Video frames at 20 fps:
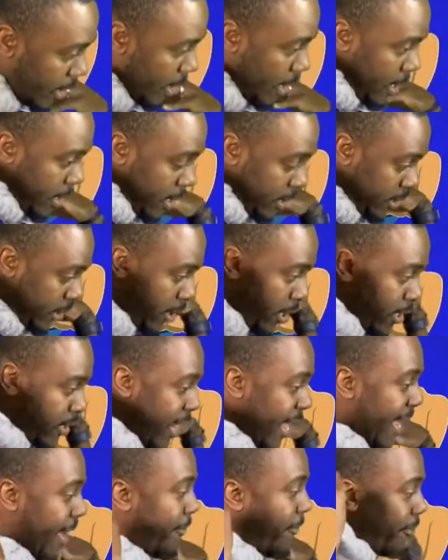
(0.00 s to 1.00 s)

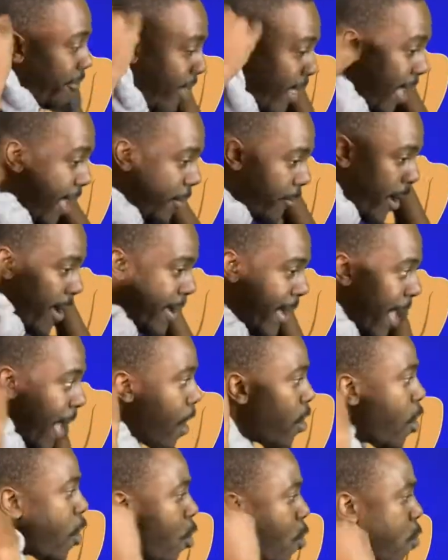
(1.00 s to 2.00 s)
I'm flying right
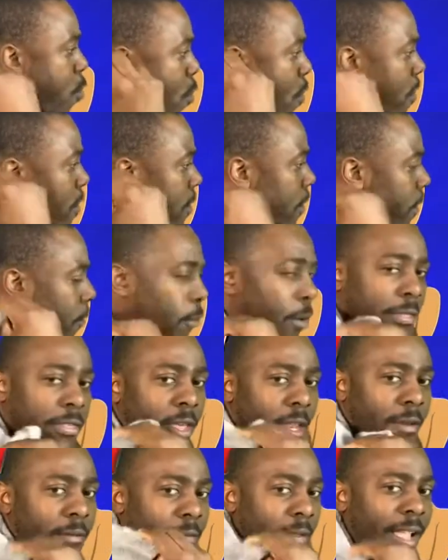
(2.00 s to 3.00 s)
now with
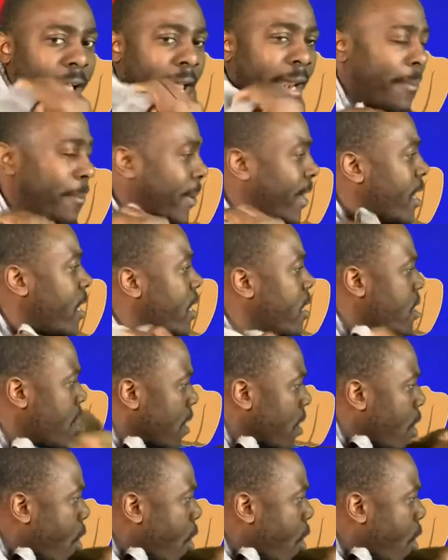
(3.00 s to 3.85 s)
it kind of beating?